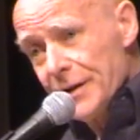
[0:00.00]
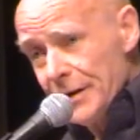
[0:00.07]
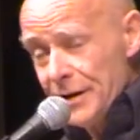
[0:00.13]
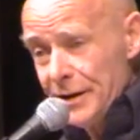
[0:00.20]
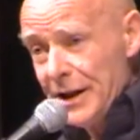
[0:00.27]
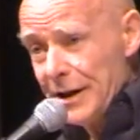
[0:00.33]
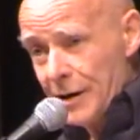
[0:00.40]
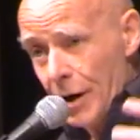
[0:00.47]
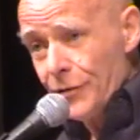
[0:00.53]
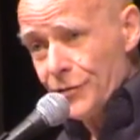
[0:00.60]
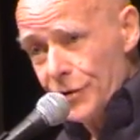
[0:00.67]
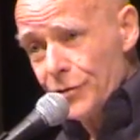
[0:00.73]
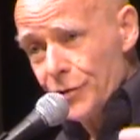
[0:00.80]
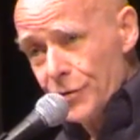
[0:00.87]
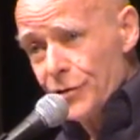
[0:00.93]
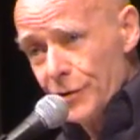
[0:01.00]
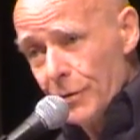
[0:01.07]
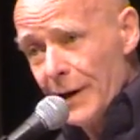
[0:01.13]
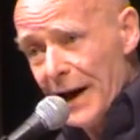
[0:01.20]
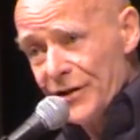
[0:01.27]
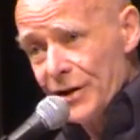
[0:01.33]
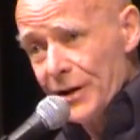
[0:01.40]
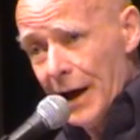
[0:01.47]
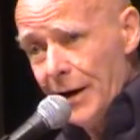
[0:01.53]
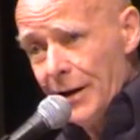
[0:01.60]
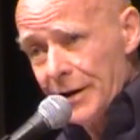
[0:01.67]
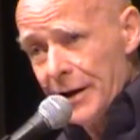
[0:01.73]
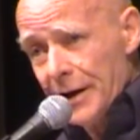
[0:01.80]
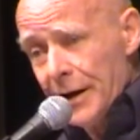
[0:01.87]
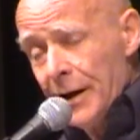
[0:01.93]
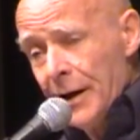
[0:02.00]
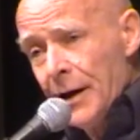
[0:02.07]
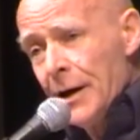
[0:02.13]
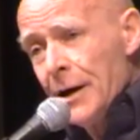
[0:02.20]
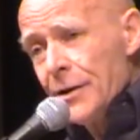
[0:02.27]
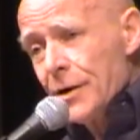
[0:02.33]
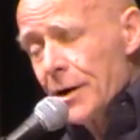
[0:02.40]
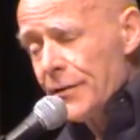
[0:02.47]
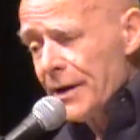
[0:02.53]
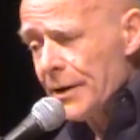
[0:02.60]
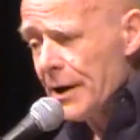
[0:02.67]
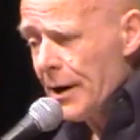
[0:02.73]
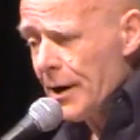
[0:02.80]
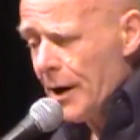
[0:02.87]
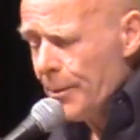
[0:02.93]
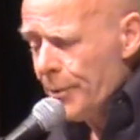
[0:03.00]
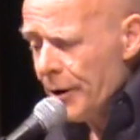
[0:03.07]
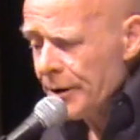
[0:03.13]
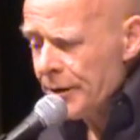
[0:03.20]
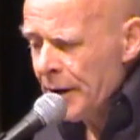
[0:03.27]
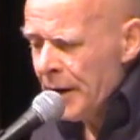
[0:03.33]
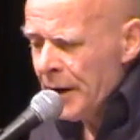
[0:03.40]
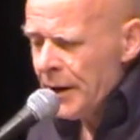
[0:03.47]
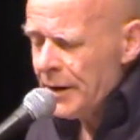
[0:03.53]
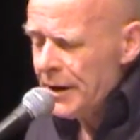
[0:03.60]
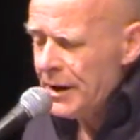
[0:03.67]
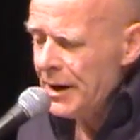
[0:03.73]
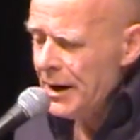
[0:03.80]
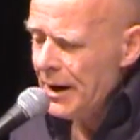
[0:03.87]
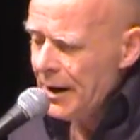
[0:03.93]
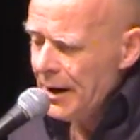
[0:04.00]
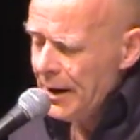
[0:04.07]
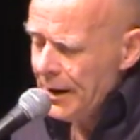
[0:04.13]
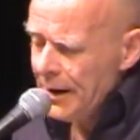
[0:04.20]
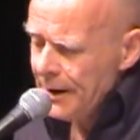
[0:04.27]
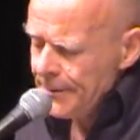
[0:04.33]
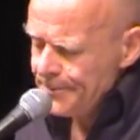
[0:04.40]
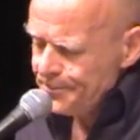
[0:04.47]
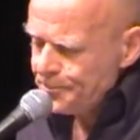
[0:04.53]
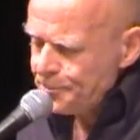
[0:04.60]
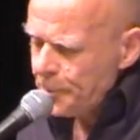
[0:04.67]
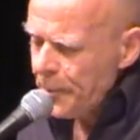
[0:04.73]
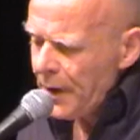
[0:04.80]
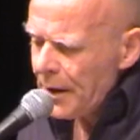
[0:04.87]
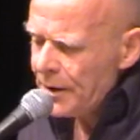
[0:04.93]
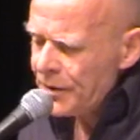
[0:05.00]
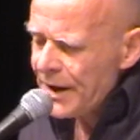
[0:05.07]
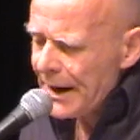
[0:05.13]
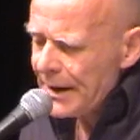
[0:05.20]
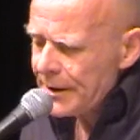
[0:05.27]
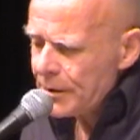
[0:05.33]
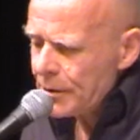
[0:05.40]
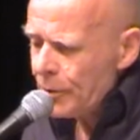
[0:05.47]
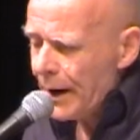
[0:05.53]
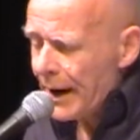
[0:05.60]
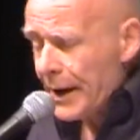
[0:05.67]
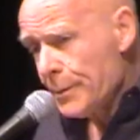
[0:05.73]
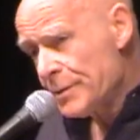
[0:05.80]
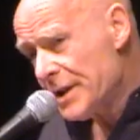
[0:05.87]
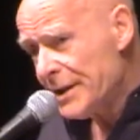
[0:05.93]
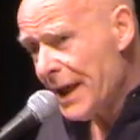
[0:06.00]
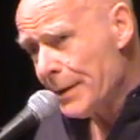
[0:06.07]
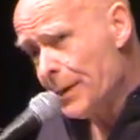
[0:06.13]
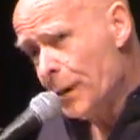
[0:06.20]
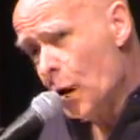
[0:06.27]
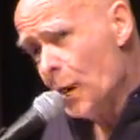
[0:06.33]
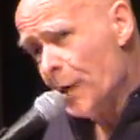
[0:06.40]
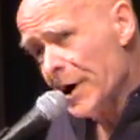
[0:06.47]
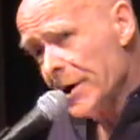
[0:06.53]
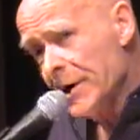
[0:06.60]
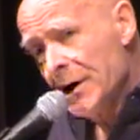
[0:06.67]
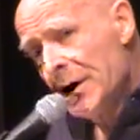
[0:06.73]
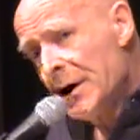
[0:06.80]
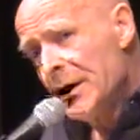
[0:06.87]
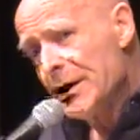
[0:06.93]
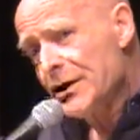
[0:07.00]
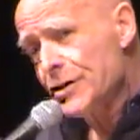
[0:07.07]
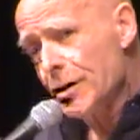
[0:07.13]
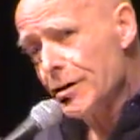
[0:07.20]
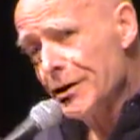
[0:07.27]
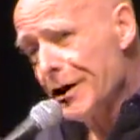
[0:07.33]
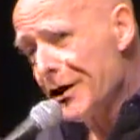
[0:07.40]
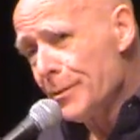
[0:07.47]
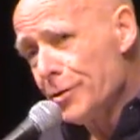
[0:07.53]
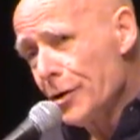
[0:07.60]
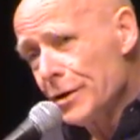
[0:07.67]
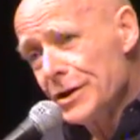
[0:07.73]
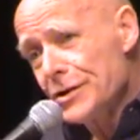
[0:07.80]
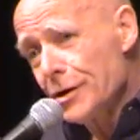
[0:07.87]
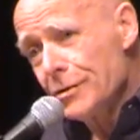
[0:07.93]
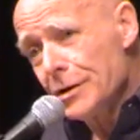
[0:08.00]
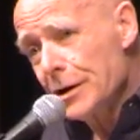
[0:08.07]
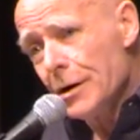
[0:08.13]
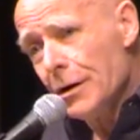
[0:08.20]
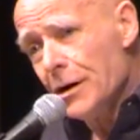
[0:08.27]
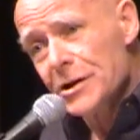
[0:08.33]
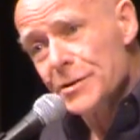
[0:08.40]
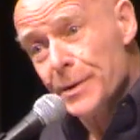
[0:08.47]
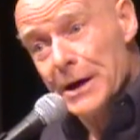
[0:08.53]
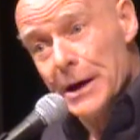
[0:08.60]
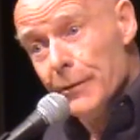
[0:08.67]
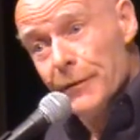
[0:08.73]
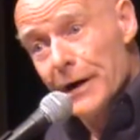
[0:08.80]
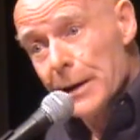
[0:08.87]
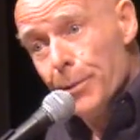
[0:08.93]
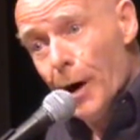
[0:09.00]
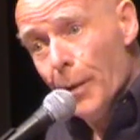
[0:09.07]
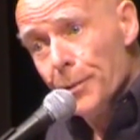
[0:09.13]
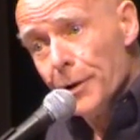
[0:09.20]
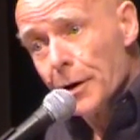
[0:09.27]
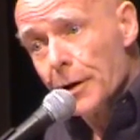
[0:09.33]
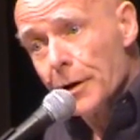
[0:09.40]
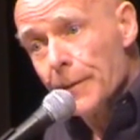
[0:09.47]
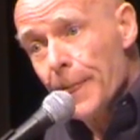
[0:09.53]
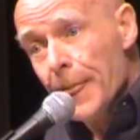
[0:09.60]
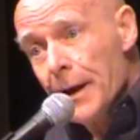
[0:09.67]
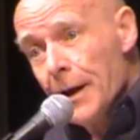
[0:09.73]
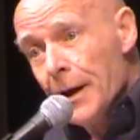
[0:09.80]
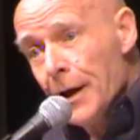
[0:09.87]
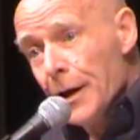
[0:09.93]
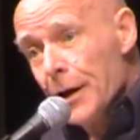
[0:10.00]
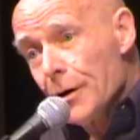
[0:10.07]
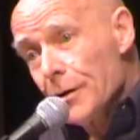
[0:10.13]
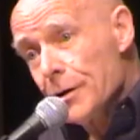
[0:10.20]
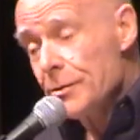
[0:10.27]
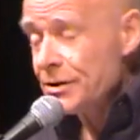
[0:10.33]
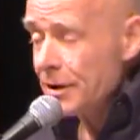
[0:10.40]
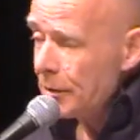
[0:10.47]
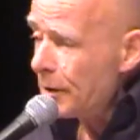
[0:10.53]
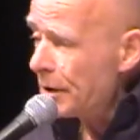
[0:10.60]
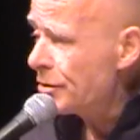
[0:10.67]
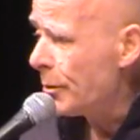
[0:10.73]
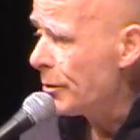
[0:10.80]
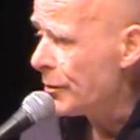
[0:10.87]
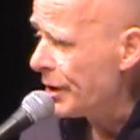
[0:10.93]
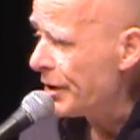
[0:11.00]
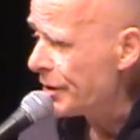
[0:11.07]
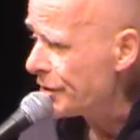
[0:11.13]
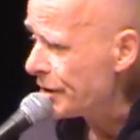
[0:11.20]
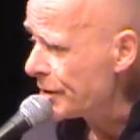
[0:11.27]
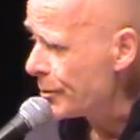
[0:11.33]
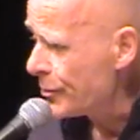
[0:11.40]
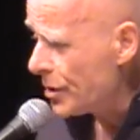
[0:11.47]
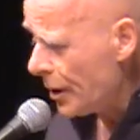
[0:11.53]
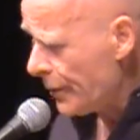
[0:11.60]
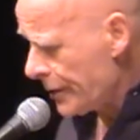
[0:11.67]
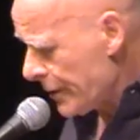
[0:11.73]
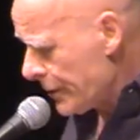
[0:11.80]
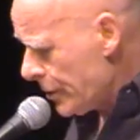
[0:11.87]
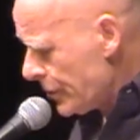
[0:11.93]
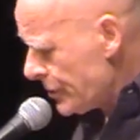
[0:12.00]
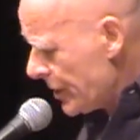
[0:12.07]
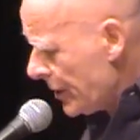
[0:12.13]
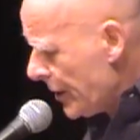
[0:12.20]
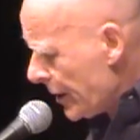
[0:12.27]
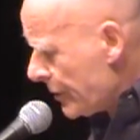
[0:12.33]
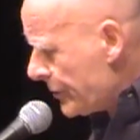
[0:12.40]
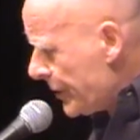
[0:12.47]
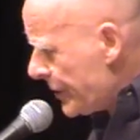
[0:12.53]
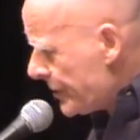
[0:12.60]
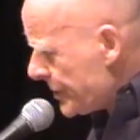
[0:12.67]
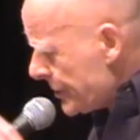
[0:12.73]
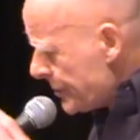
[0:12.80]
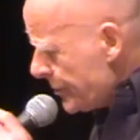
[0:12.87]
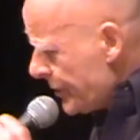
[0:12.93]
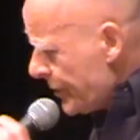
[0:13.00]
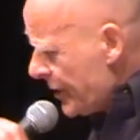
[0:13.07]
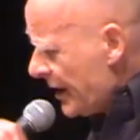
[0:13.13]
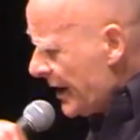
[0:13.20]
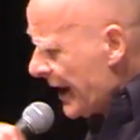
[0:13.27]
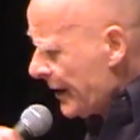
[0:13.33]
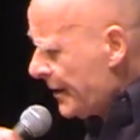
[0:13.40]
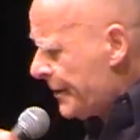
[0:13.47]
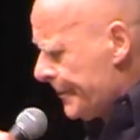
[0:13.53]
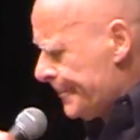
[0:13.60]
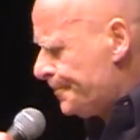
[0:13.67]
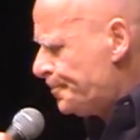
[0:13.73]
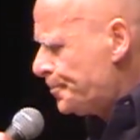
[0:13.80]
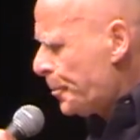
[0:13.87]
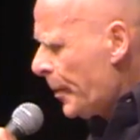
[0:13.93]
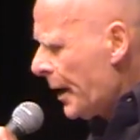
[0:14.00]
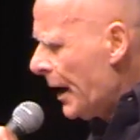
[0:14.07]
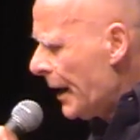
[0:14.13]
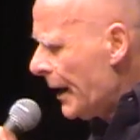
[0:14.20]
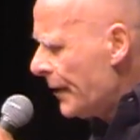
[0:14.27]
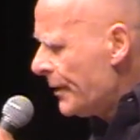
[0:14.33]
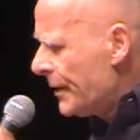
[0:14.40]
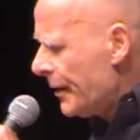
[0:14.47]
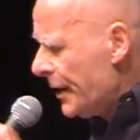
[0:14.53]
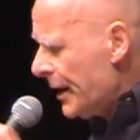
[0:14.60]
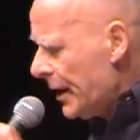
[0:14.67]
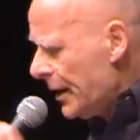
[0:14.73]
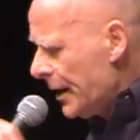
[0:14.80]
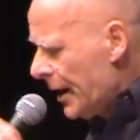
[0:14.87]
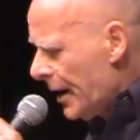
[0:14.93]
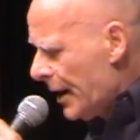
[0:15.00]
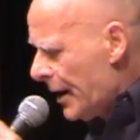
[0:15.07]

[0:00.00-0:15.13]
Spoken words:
and indeed constitutional rationality, and appoint the second inquiry, it was at that moment that suddenly the Bloody Sunday cause became very popular. You know, there still were some criticisms of it, of course, and a lot of criticisms of the length and the